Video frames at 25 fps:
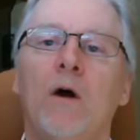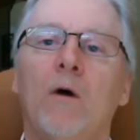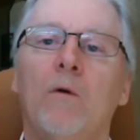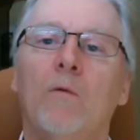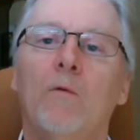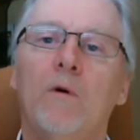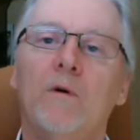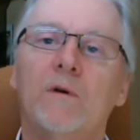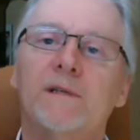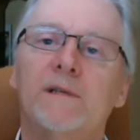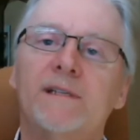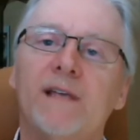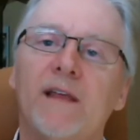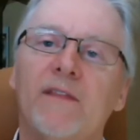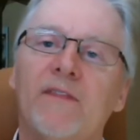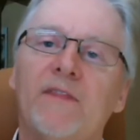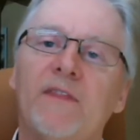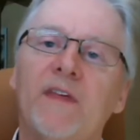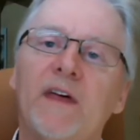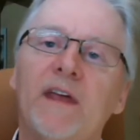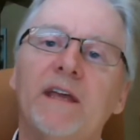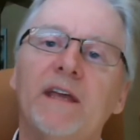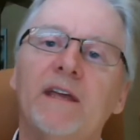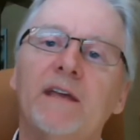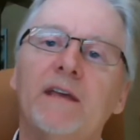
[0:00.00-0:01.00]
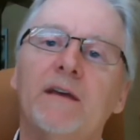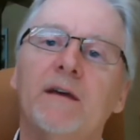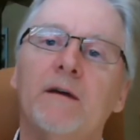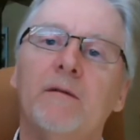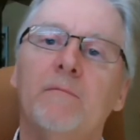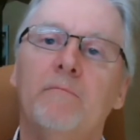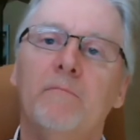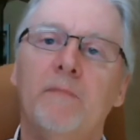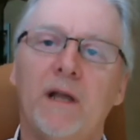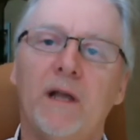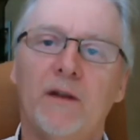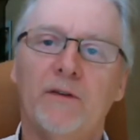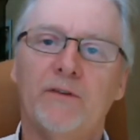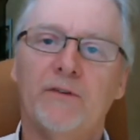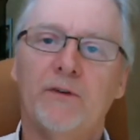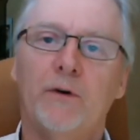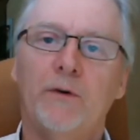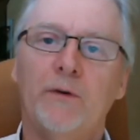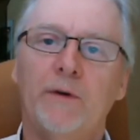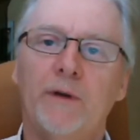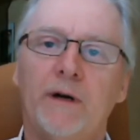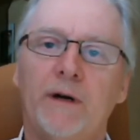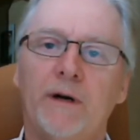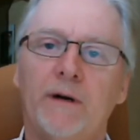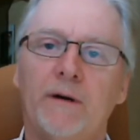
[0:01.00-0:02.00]
Will synthetic
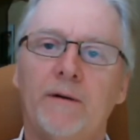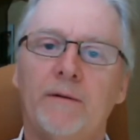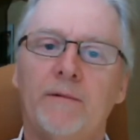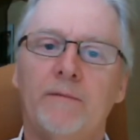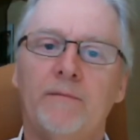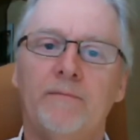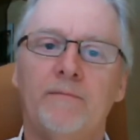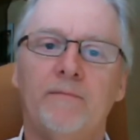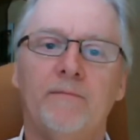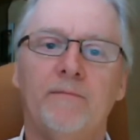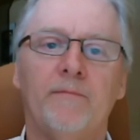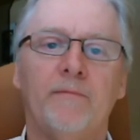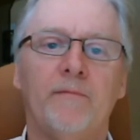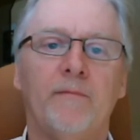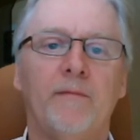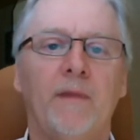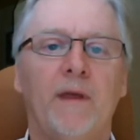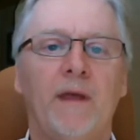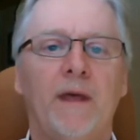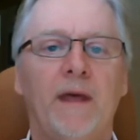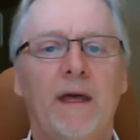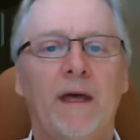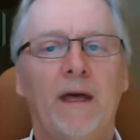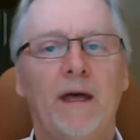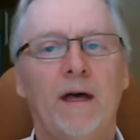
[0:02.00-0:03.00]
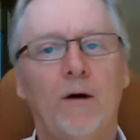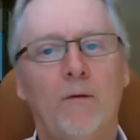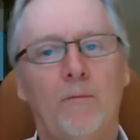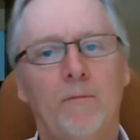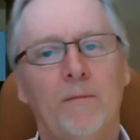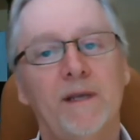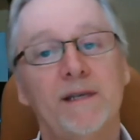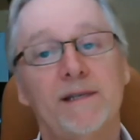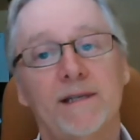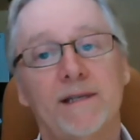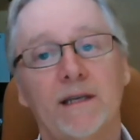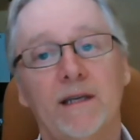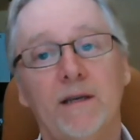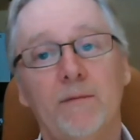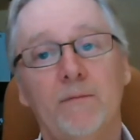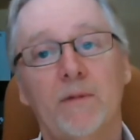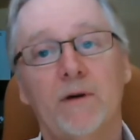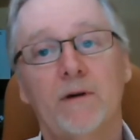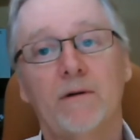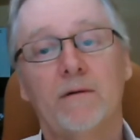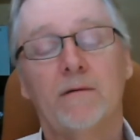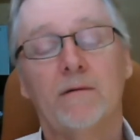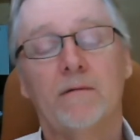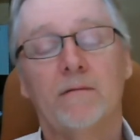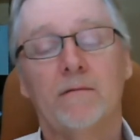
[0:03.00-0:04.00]
melatonin help me sleep?
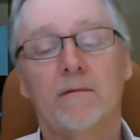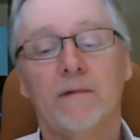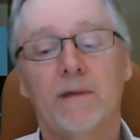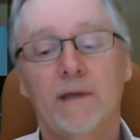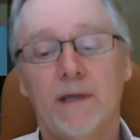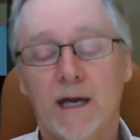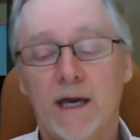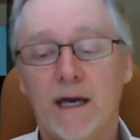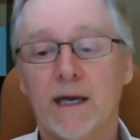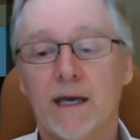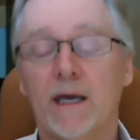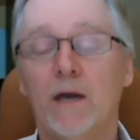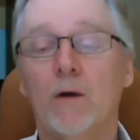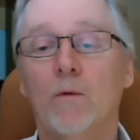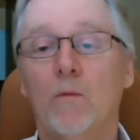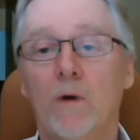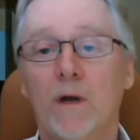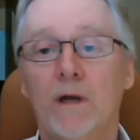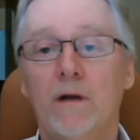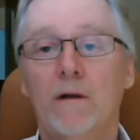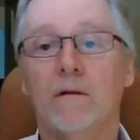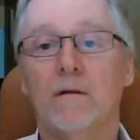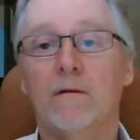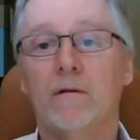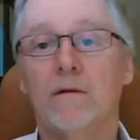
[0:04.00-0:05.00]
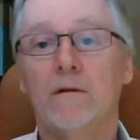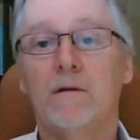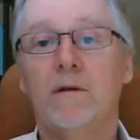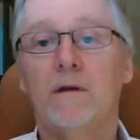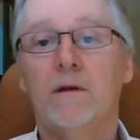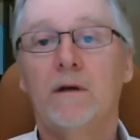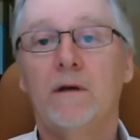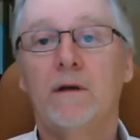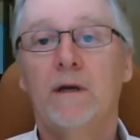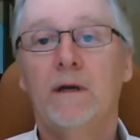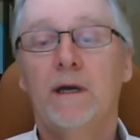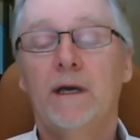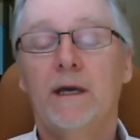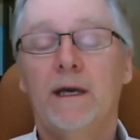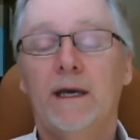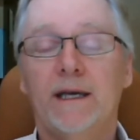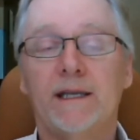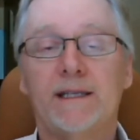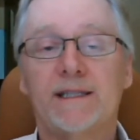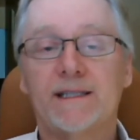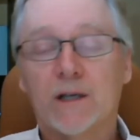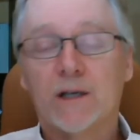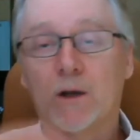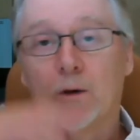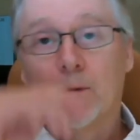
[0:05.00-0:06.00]
Yeah, it will.
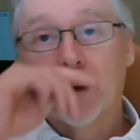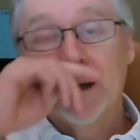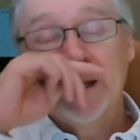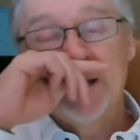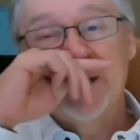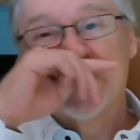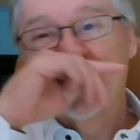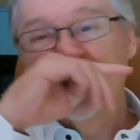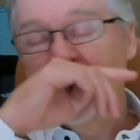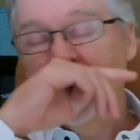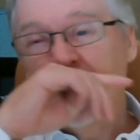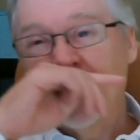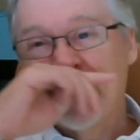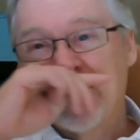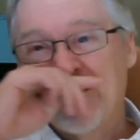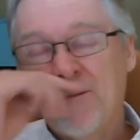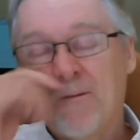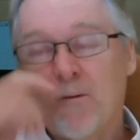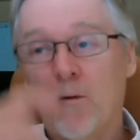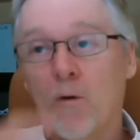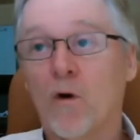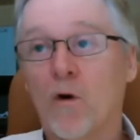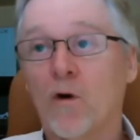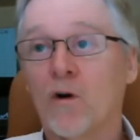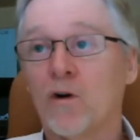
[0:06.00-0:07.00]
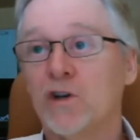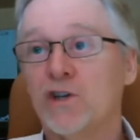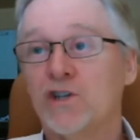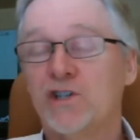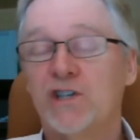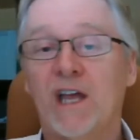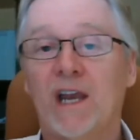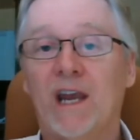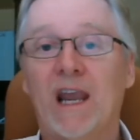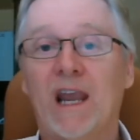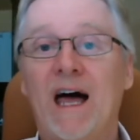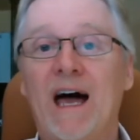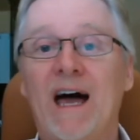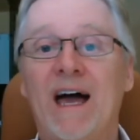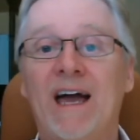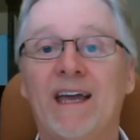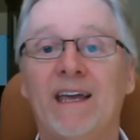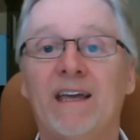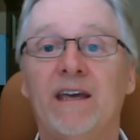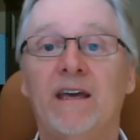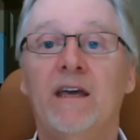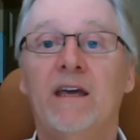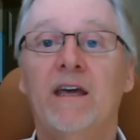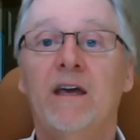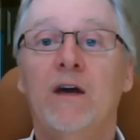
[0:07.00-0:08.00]
It's a great drug for jet
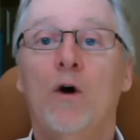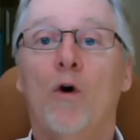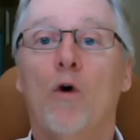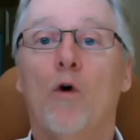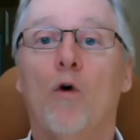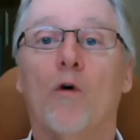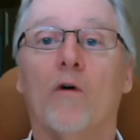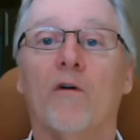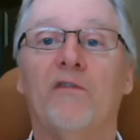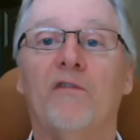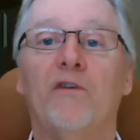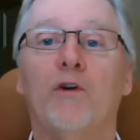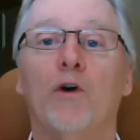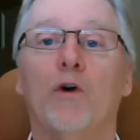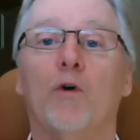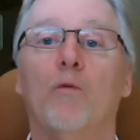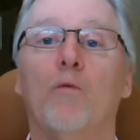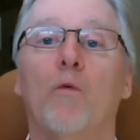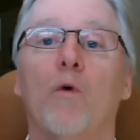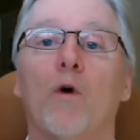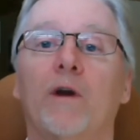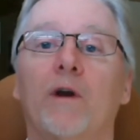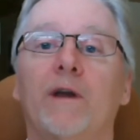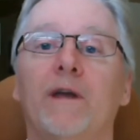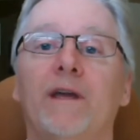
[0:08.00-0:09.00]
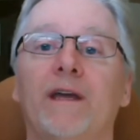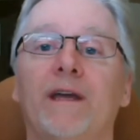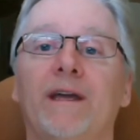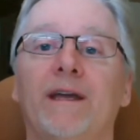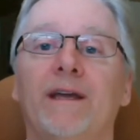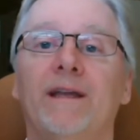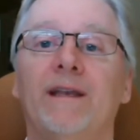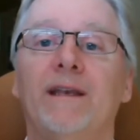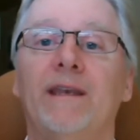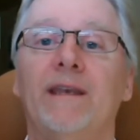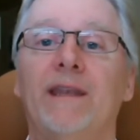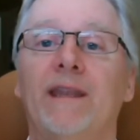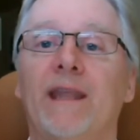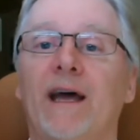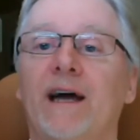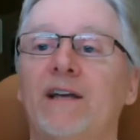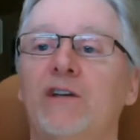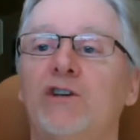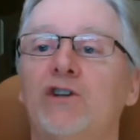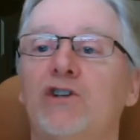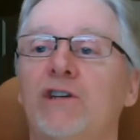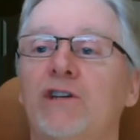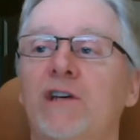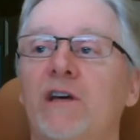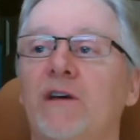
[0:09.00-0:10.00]
lag, or if you're working
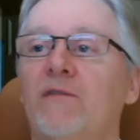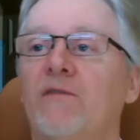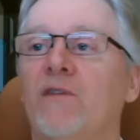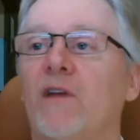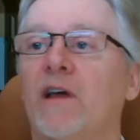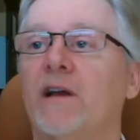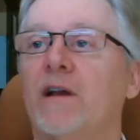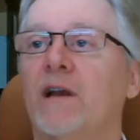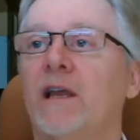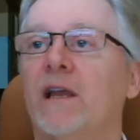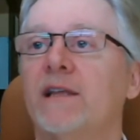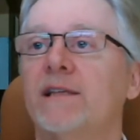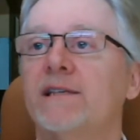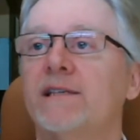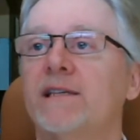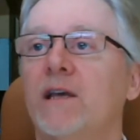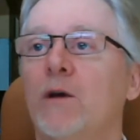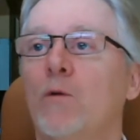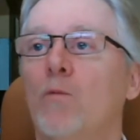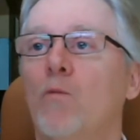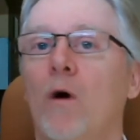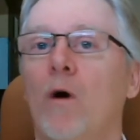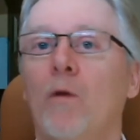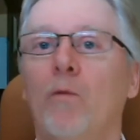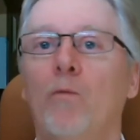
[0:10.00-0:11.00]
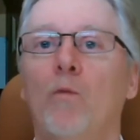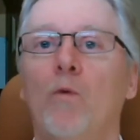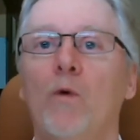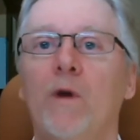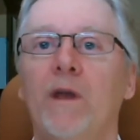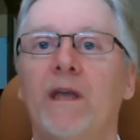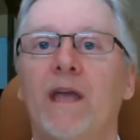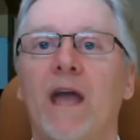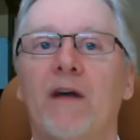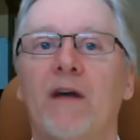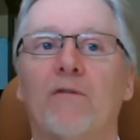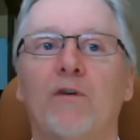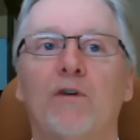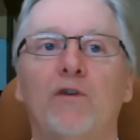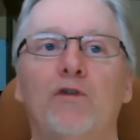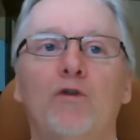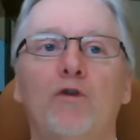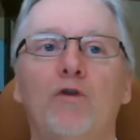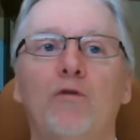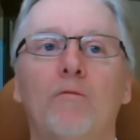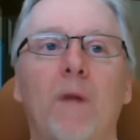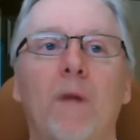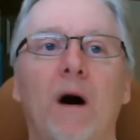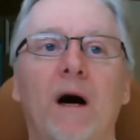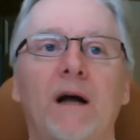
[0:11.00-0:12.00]
night shift, like let's say 1 week every
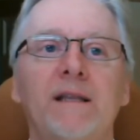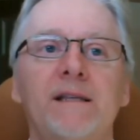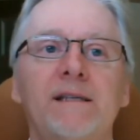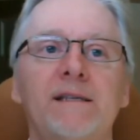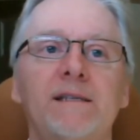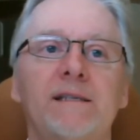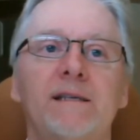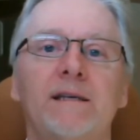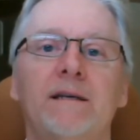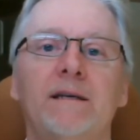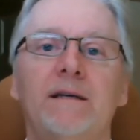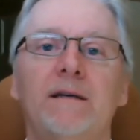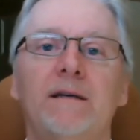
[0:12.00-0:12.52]
2 months,